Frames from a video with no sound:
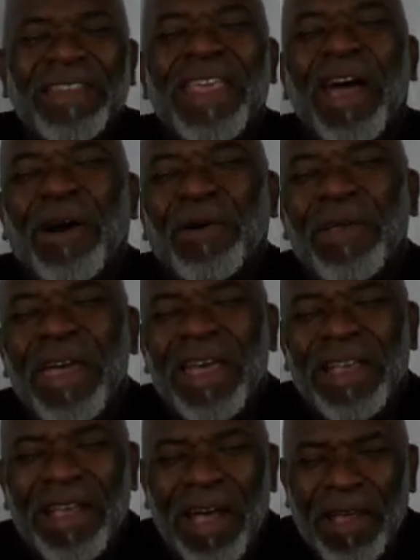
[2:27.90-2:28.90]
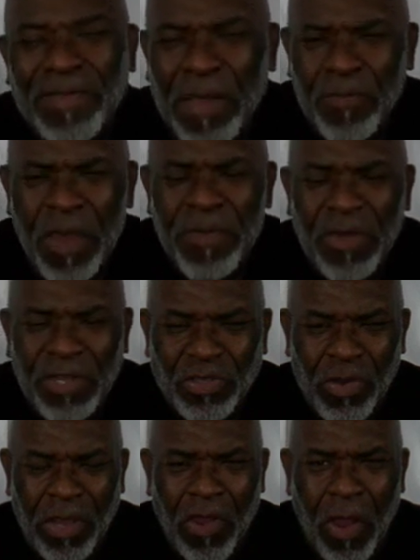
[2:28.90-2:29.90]
Now, uh, they put me on a
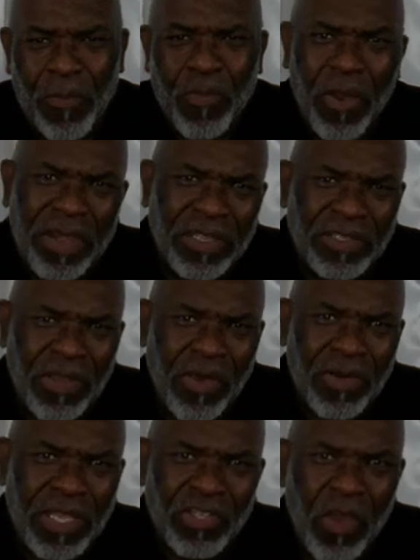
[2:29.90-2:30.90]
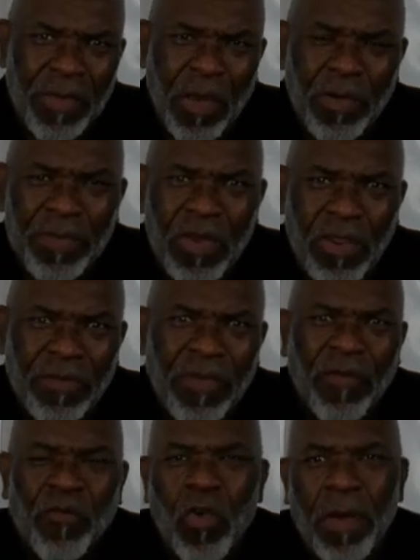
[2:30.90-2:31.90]
drug called prednisone. They told me I would be on it
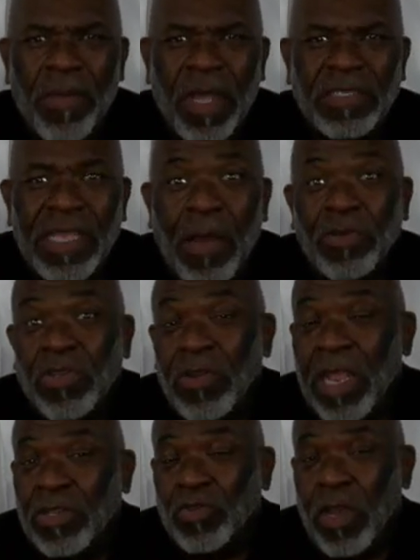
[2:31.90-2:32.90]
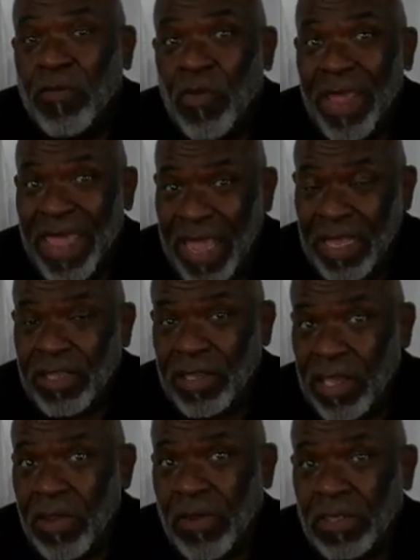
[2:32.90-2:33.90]
for four months. I was on that drug for eight
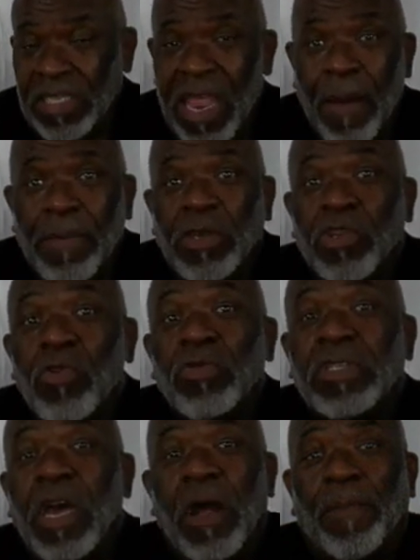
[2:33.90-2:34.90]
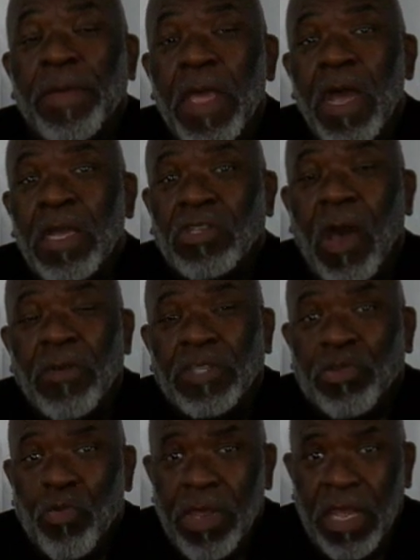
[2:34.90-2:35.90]
years, and I ballooned up to
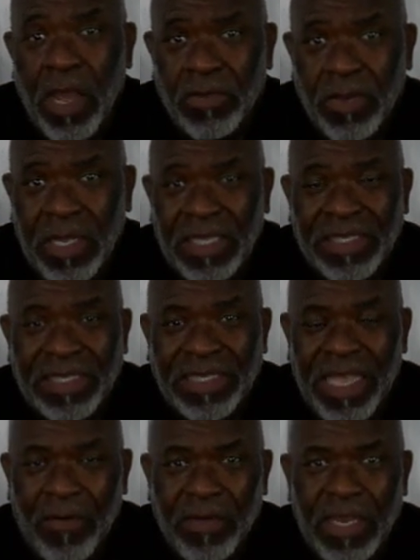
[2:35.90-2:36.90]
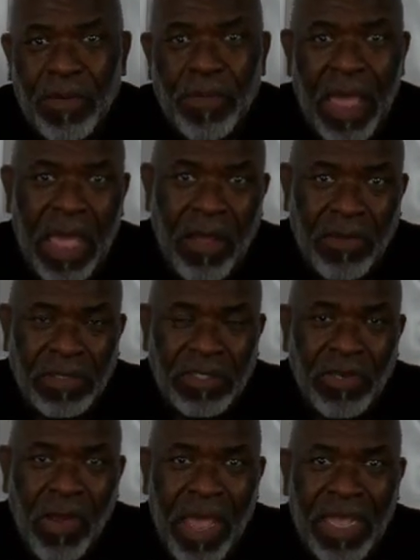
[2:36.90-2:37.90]
almost 370
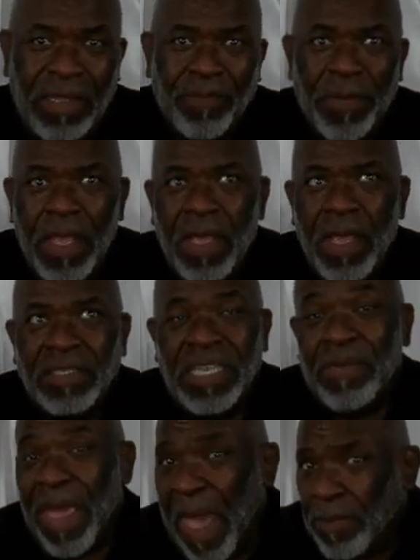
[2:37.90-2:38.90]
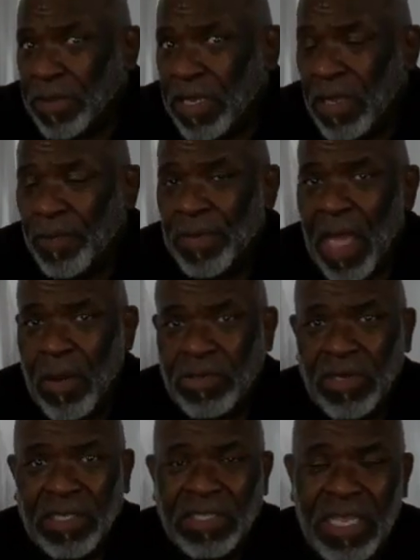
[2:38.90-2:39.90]
pounds. You know, I had sleep apnea. I
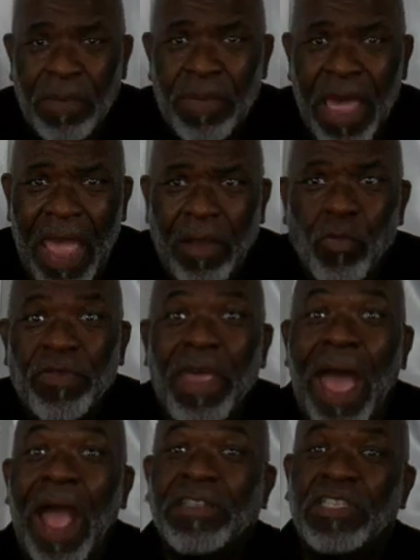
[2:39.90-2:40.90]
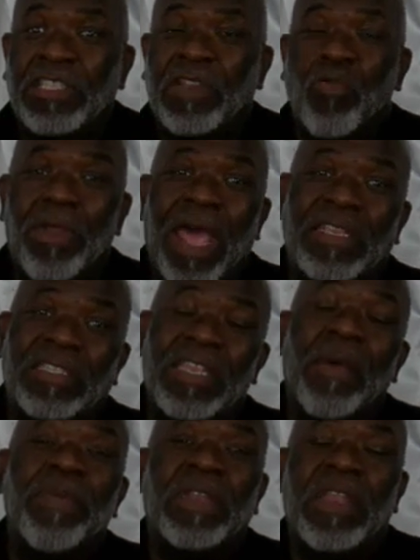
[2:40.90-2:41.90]
was on a CPAP with oxygen when I
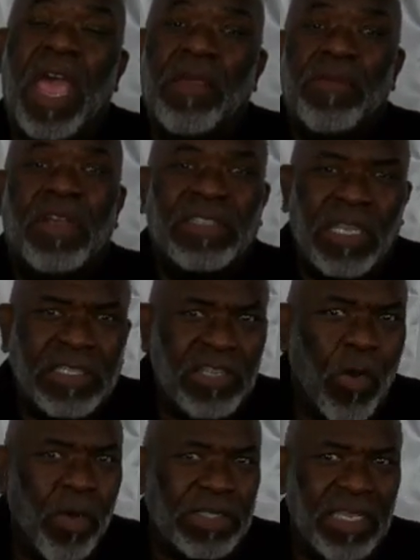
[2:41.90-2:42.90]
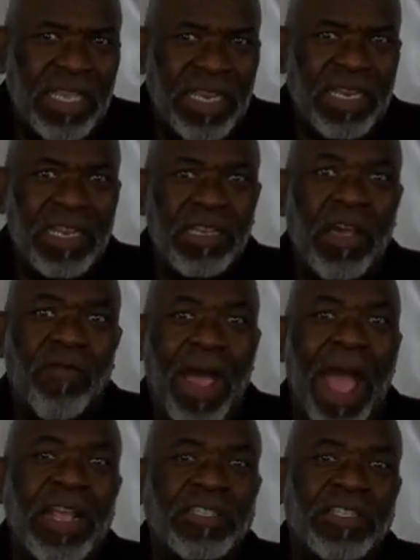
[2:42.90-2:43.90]
slept at night because I still wasn't getting enough
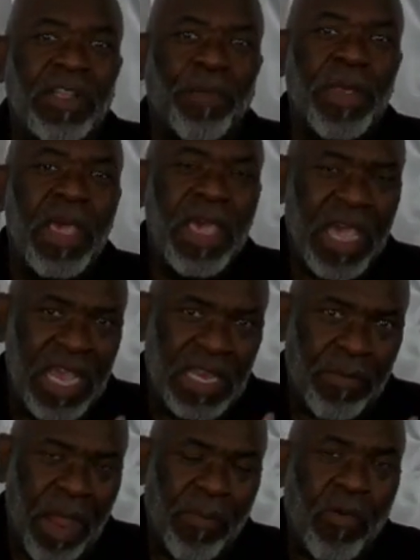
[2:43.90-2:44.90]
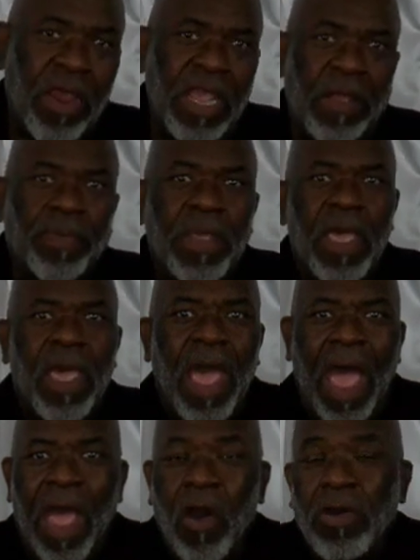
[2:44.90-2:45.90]
oxygen into my brain.
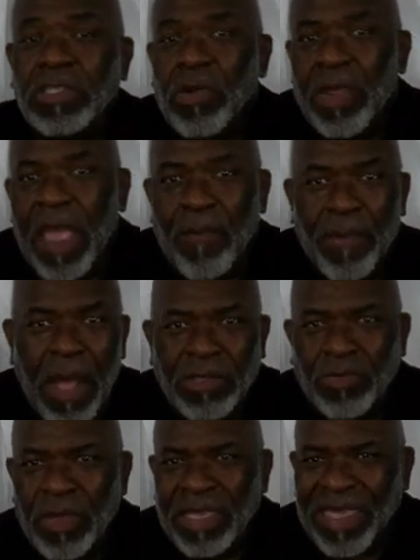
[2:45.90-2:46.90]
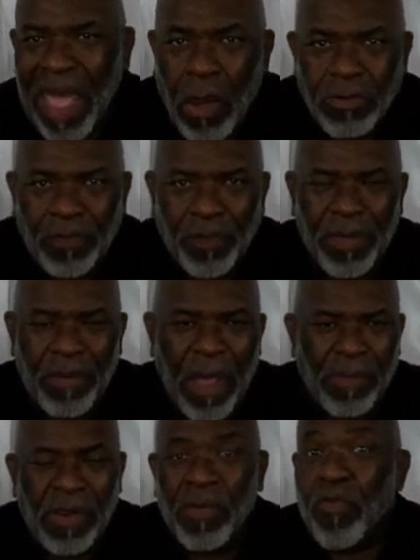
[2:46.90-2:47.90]
I also would have bouts with gout.
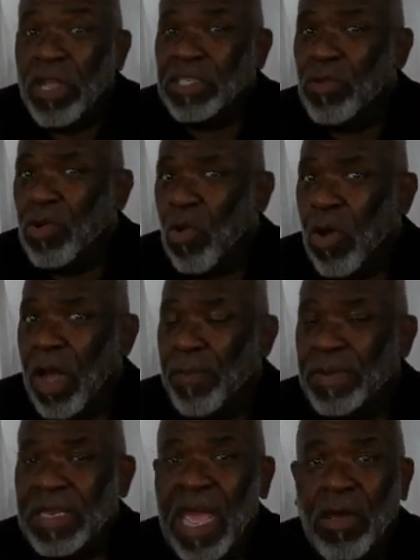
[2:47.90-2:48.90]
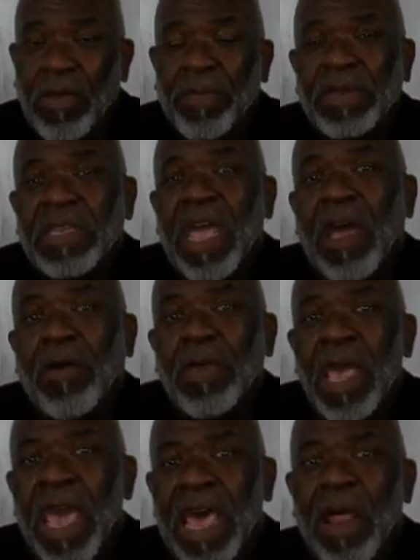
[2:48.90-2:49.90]
My blood pressure would go up and down, up and
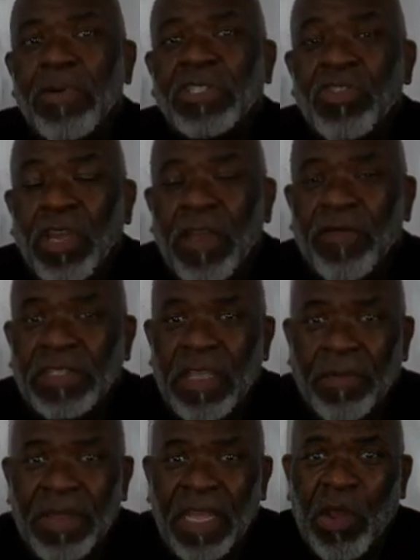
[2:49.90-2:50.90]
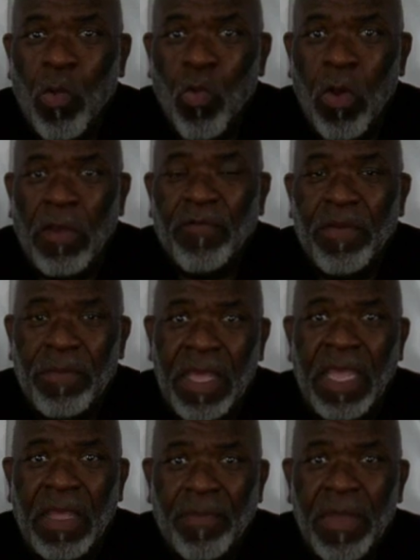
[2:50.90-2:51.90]
down. And I was looking for something that can work for
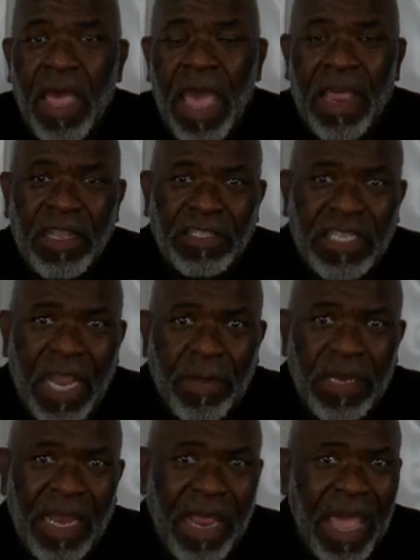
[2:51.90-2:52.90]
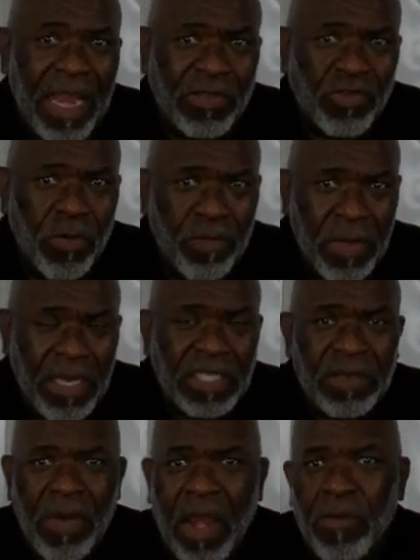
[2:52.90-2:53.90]
me. And a gentleman that I had a
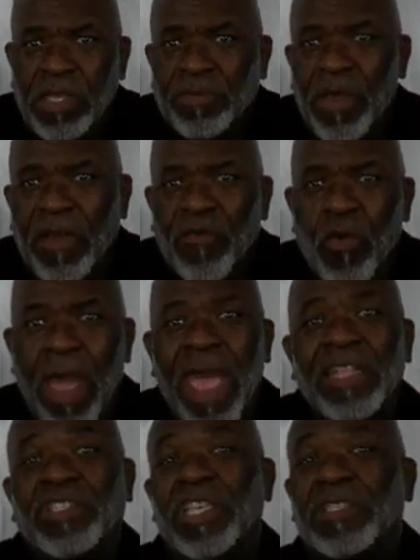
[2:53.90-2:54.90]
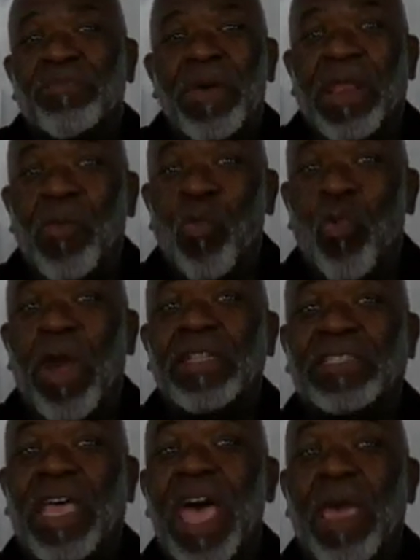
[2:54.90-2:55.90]
tremendous amount of respect for, I had just met him
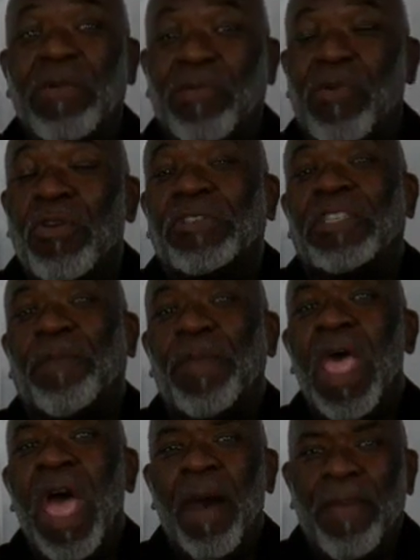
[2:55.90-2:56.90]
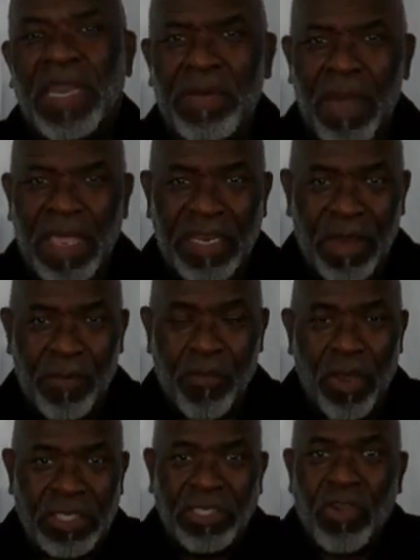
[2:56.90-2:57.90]
one time in person, but he made an
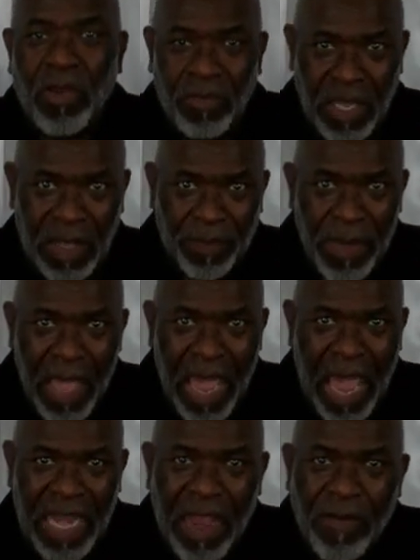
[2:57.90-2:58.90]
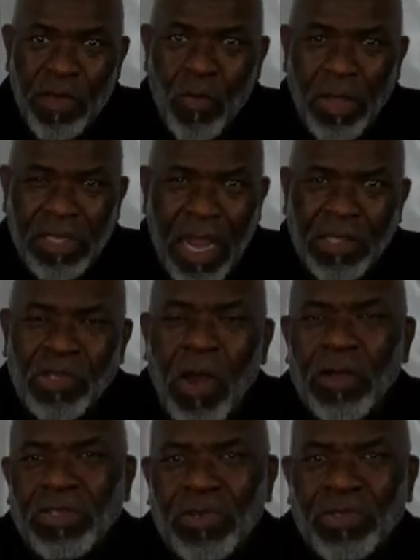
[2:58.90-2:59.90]
impression on me. And everyone that I
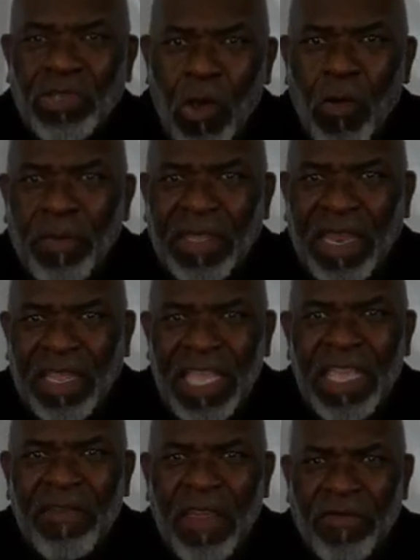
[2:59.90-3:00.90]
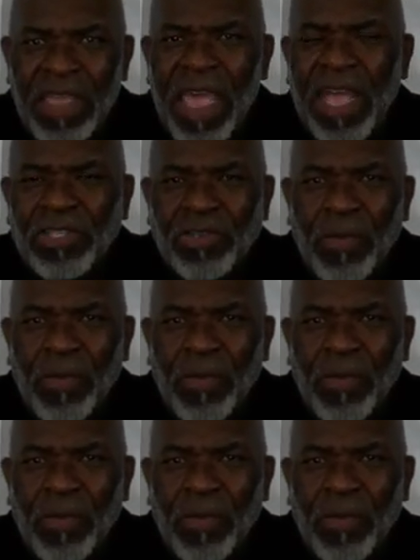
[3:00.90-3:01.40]
talked to told me that he, if he had